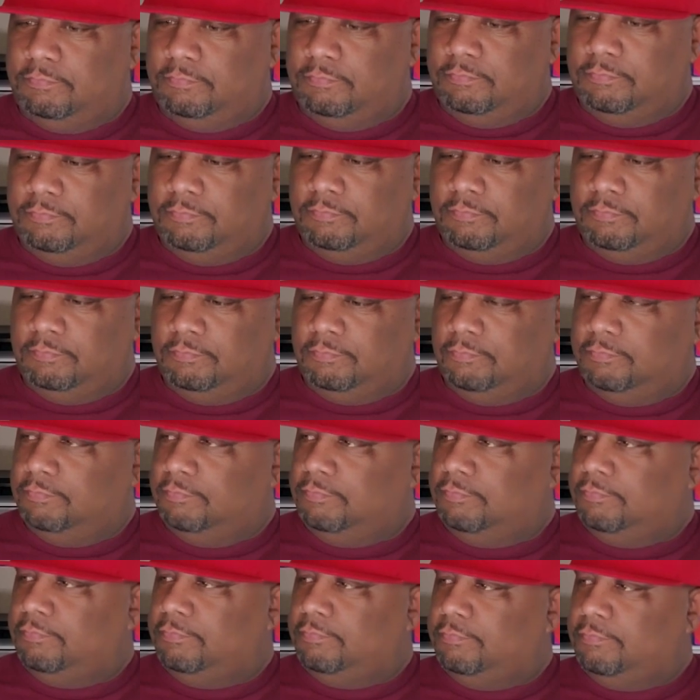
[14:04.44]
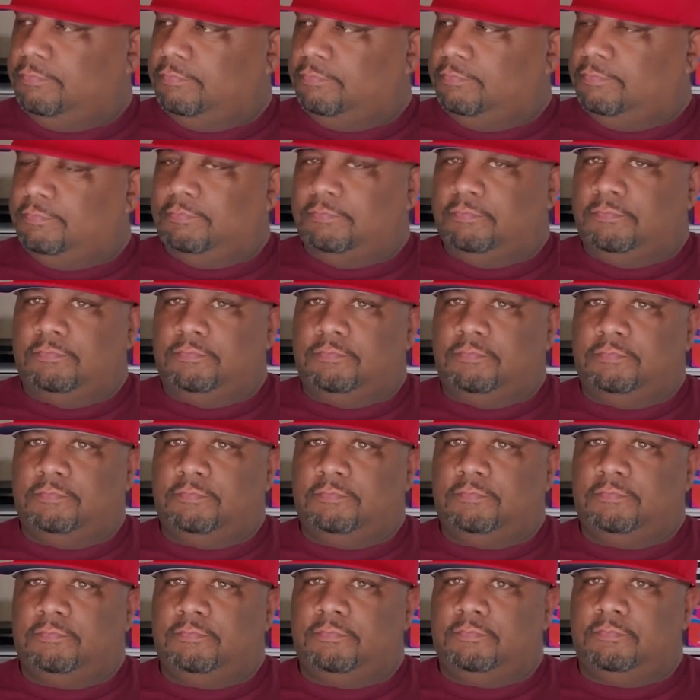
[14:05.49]

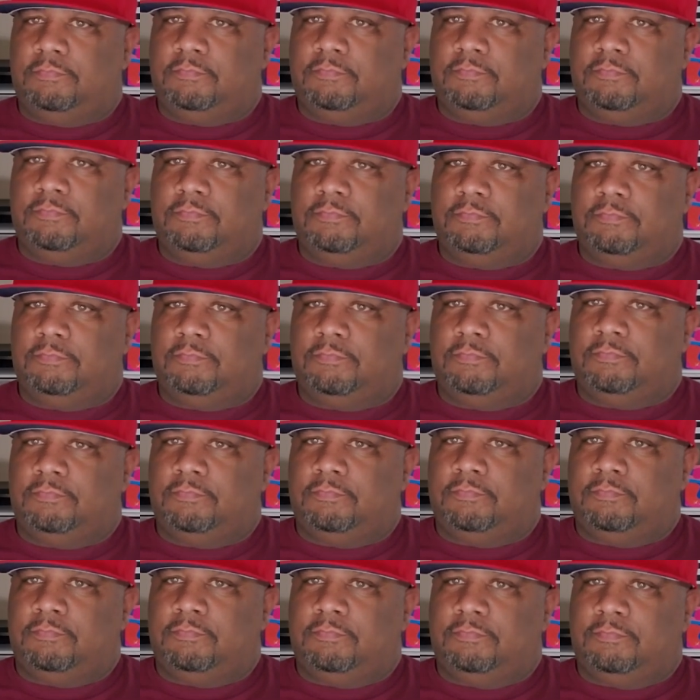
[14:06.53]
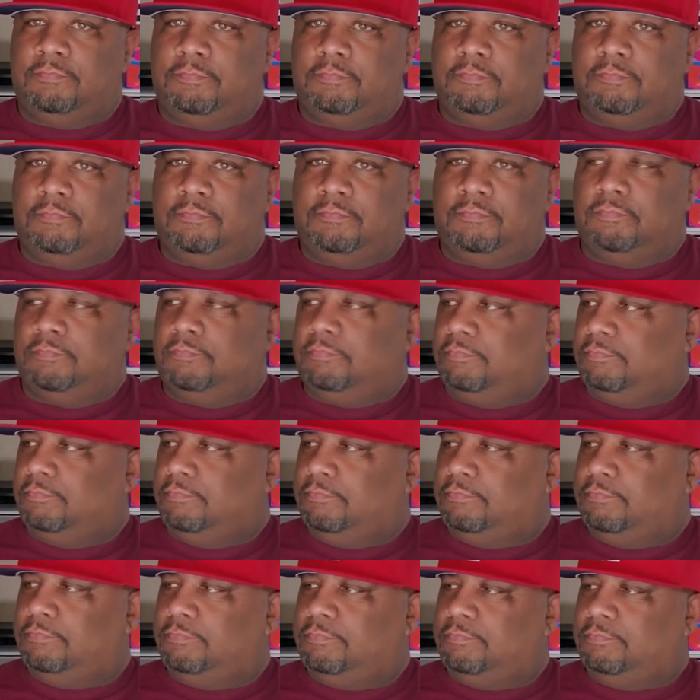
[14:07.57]

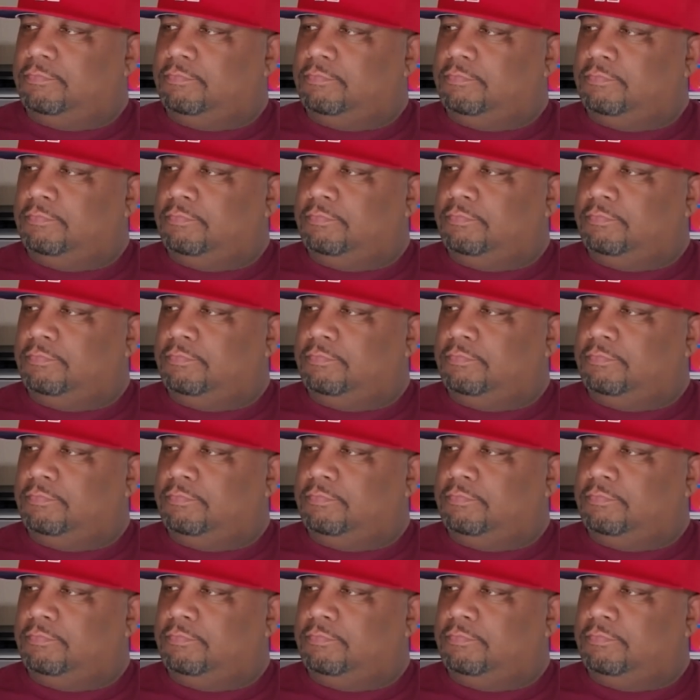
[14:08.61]
This person isn't speaking.